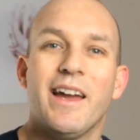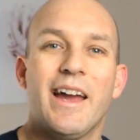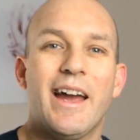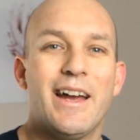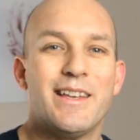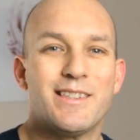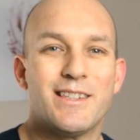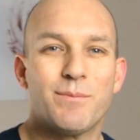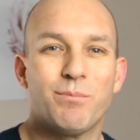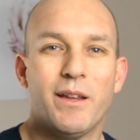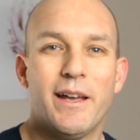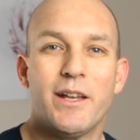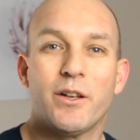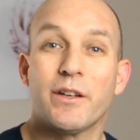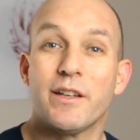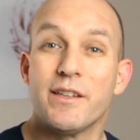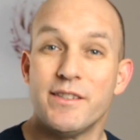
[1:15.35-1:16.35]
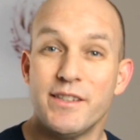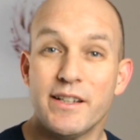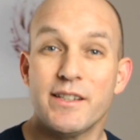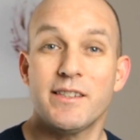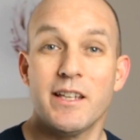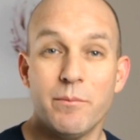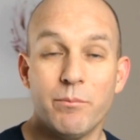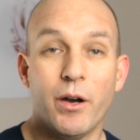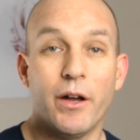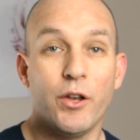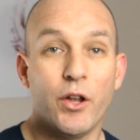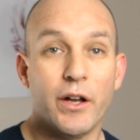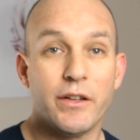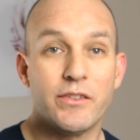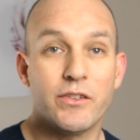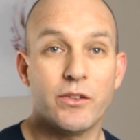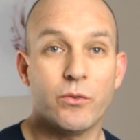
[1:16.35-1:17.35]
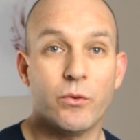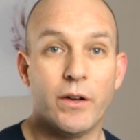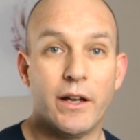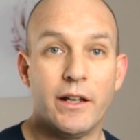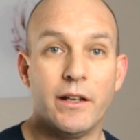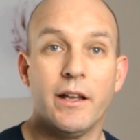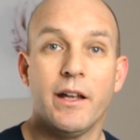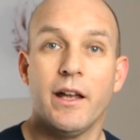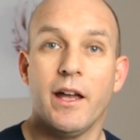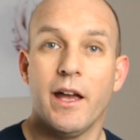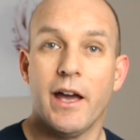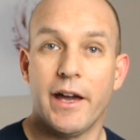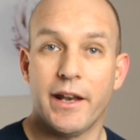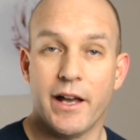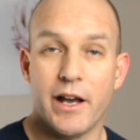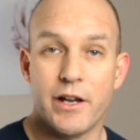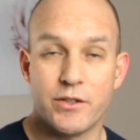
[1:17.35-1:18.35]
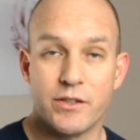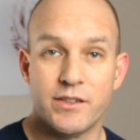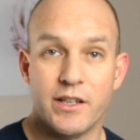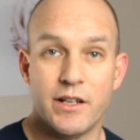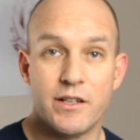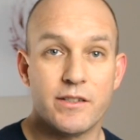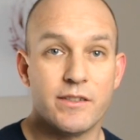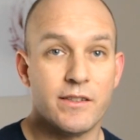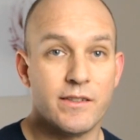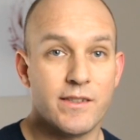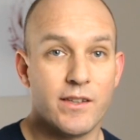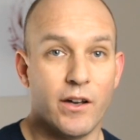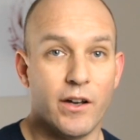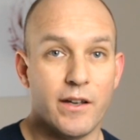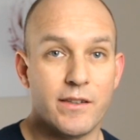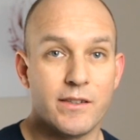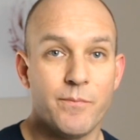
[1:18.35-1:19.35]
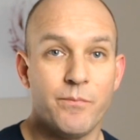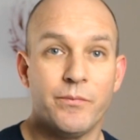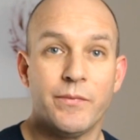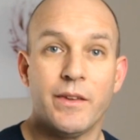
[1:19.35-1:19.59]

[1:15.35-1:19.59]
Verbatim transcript: as displayed on a sixteen by nine screen at one hundred ten inches in size.